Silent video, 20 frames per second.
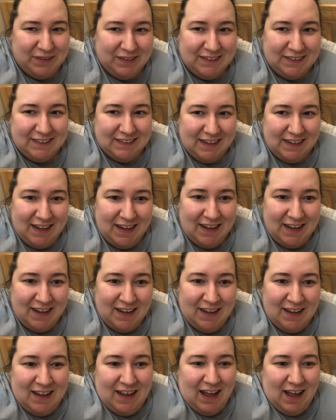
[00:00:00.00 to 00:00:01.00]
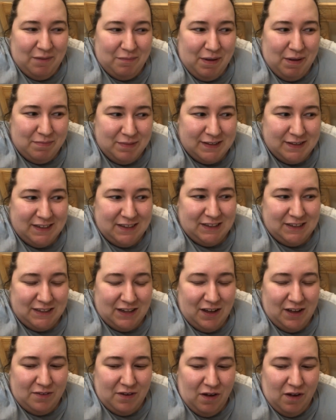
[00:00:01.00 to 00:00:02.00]
We'll see how bad my
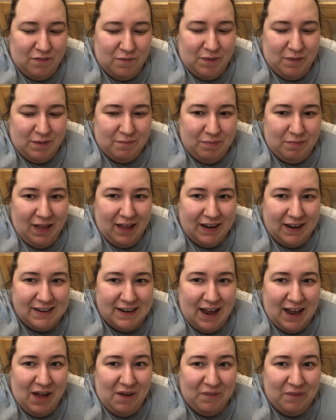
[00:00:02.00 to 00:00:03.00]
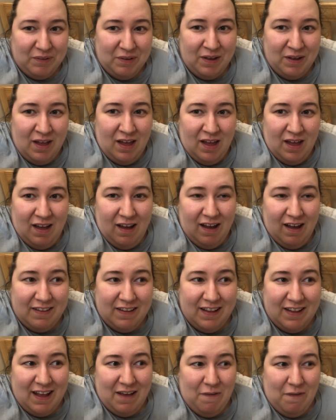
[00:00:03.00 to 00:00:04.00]
stitches are. Often when I'm lying down
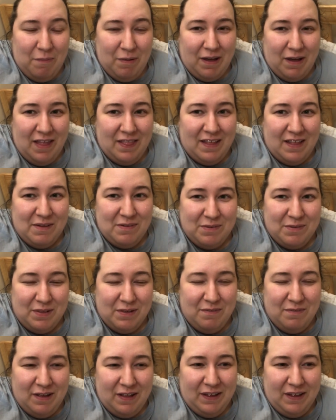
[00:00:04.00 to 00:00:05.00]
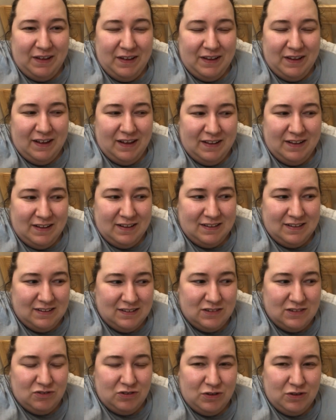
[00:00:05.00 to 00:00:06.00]
and then I get up again, that's when they really hurt and I
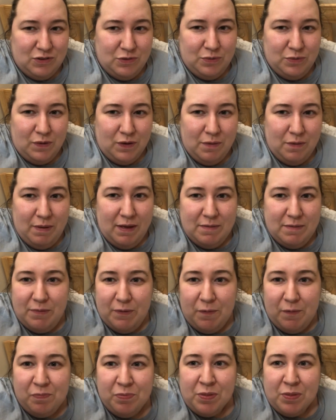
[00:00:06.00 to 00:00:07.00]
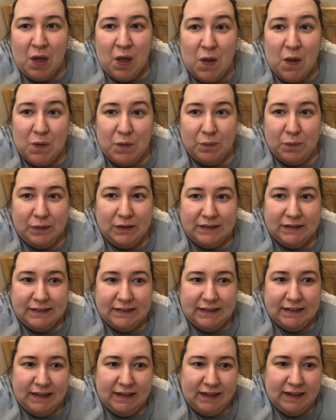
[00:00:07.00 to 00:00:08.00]
struggle to walk a bit, but we'll
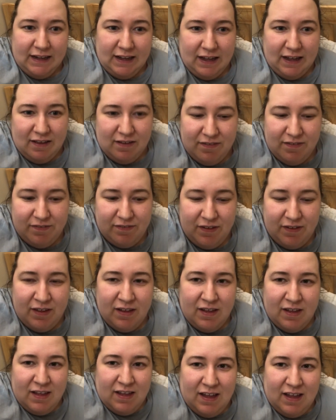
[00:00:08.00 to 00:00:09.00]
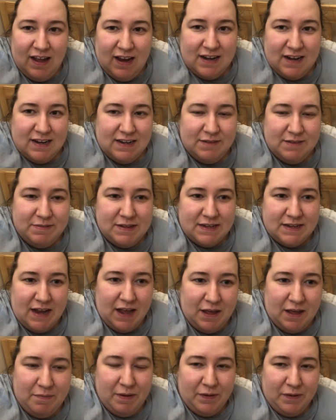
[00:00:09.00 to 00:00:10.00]
see if I need him to
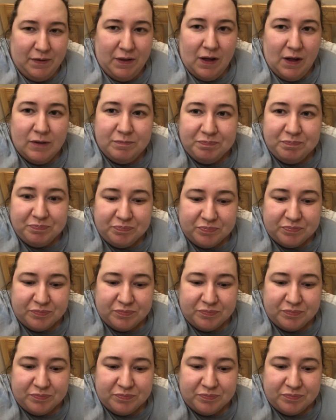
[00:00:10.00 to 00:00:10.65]
take me or not.